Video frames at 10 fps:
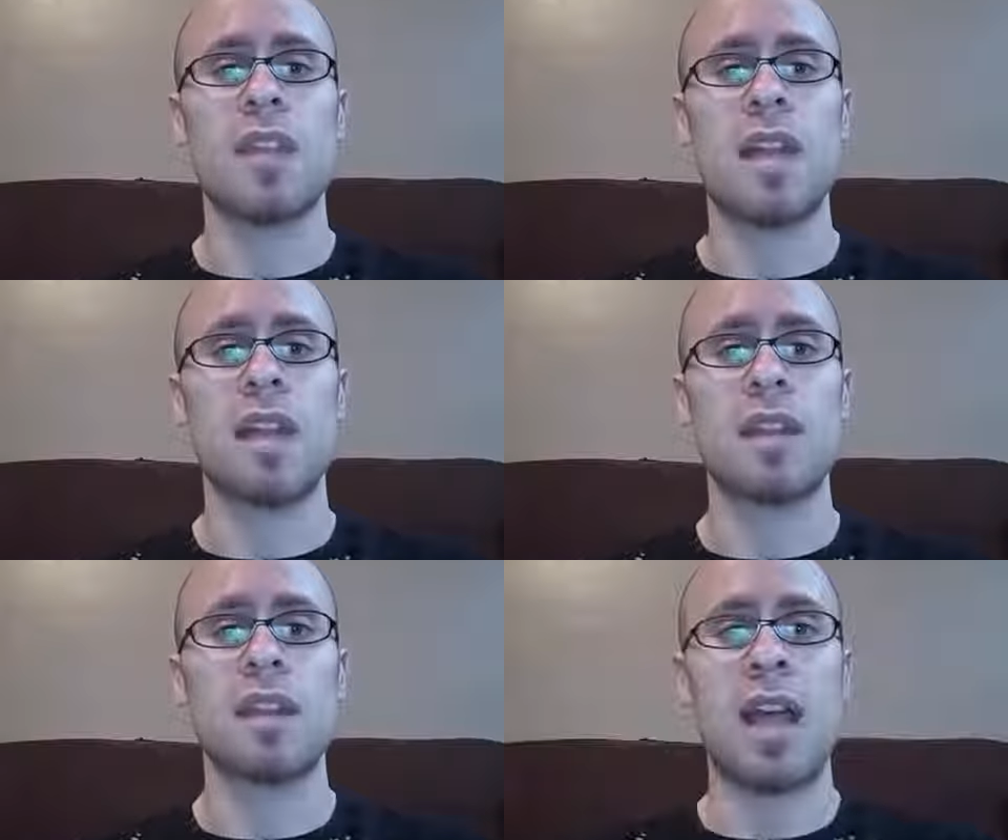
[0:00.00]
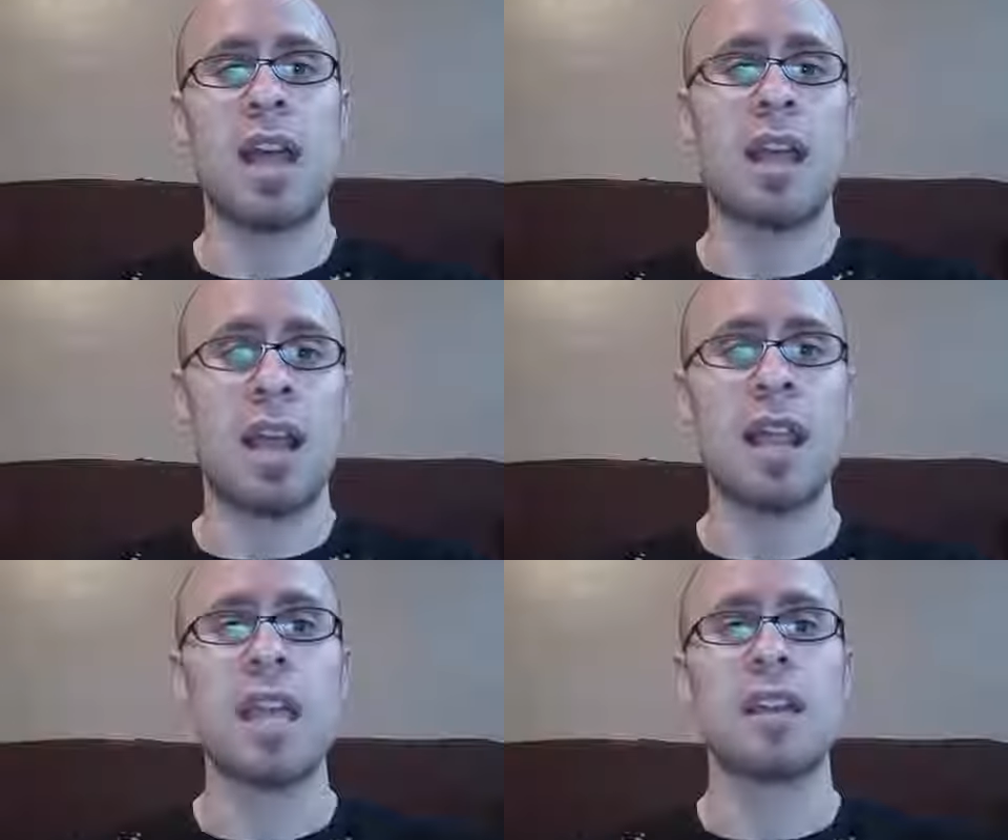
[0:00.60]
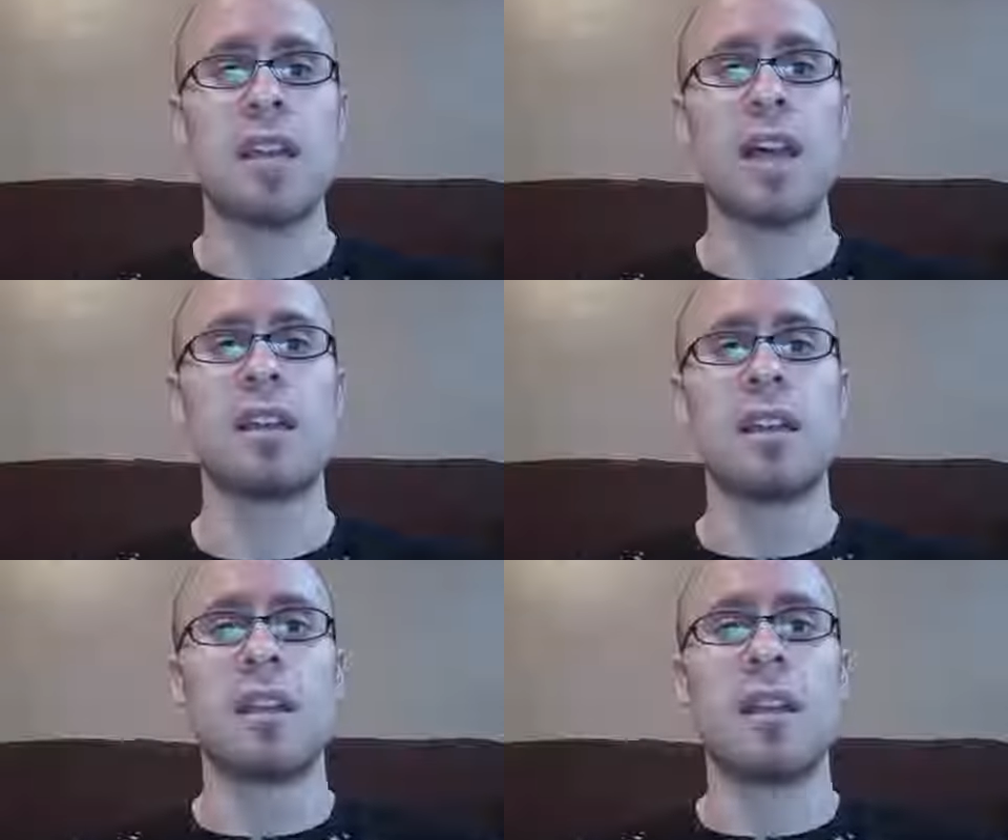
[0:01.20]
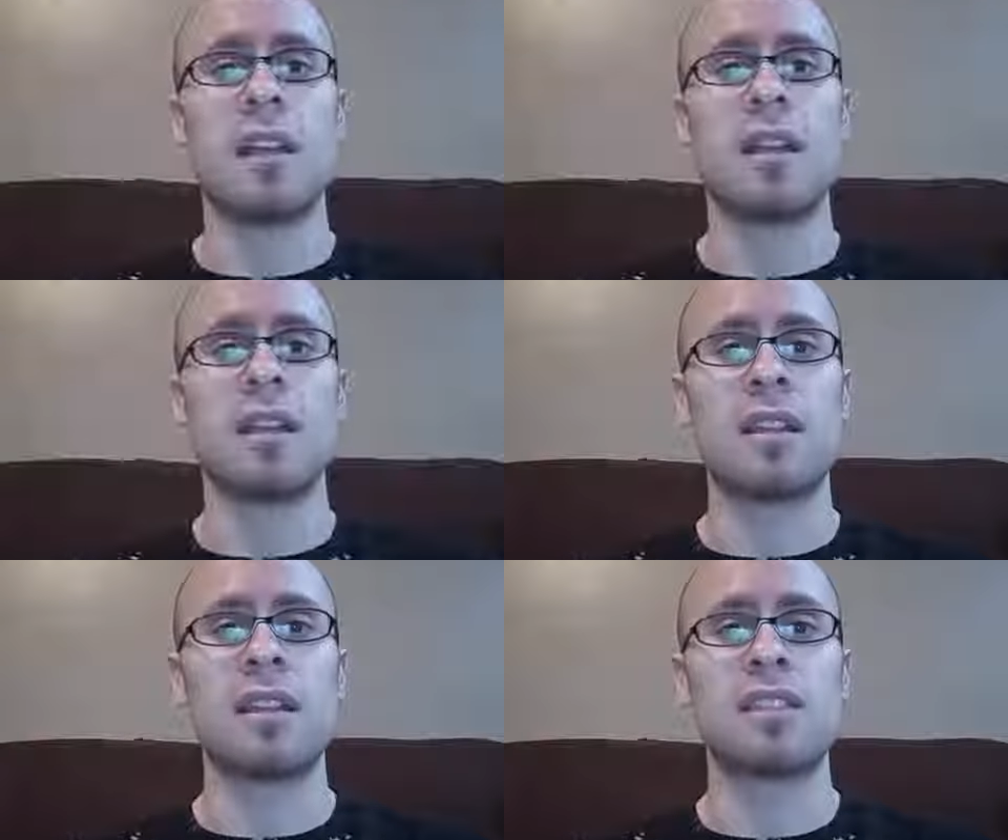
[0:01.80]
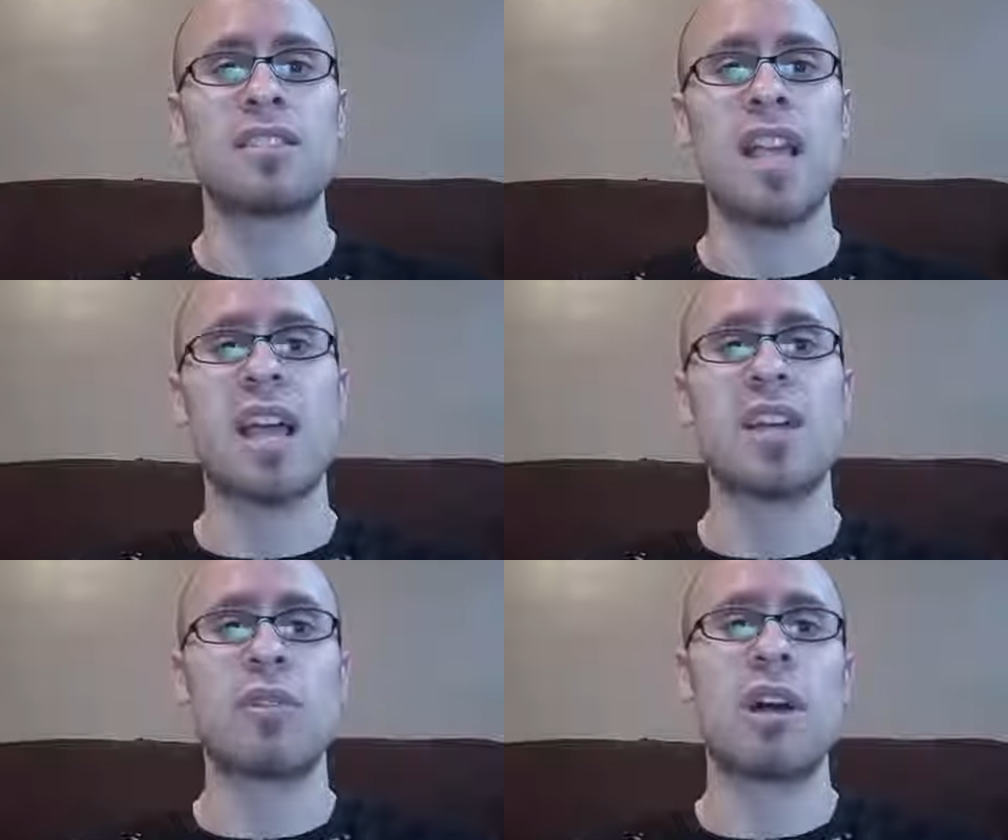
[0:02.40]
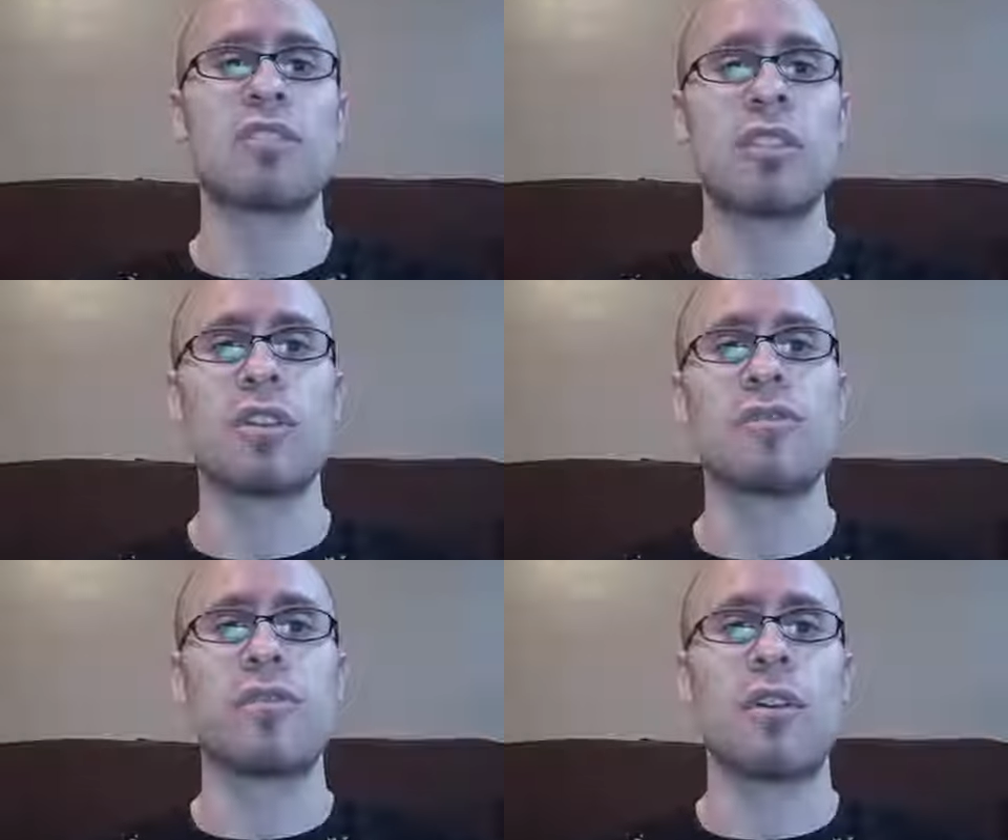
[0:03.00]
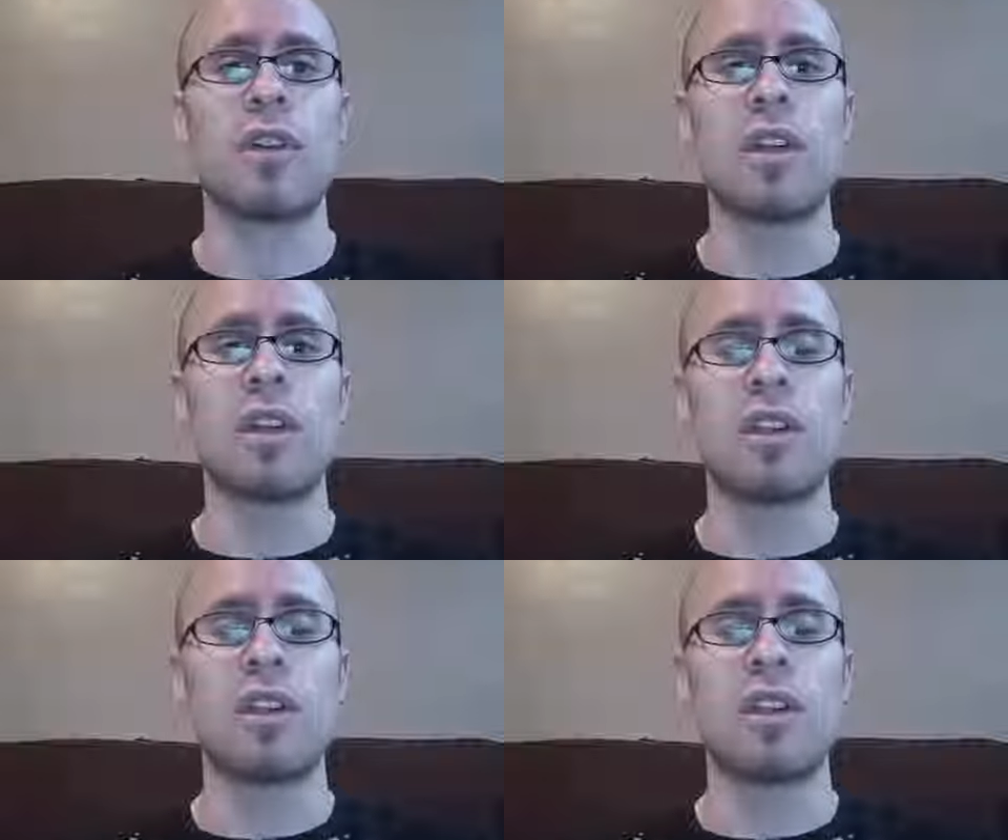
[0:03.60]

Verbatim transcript: and and I and I like that, and, and that's exactly what I was looking for.